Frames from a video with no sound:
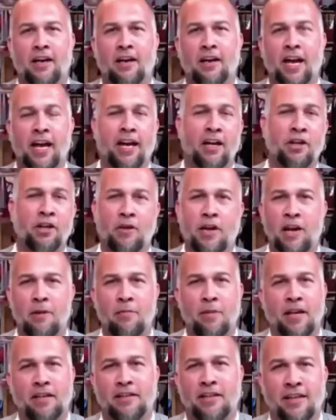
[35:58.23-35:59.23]
and you came
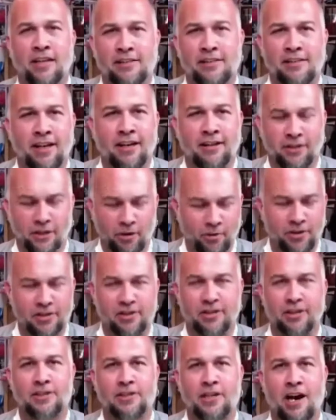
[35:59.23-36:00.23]
back the next day, and there
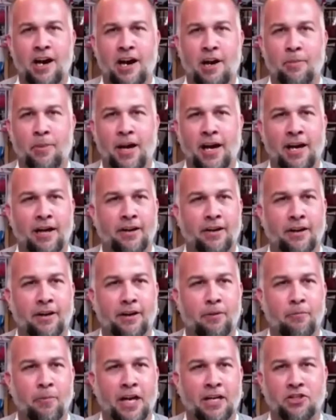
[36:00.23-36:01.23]
wasn't a top hat and
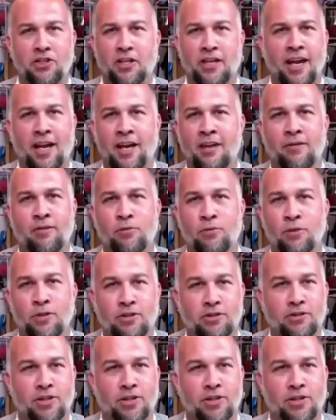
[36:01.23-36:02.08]
a magic cane with your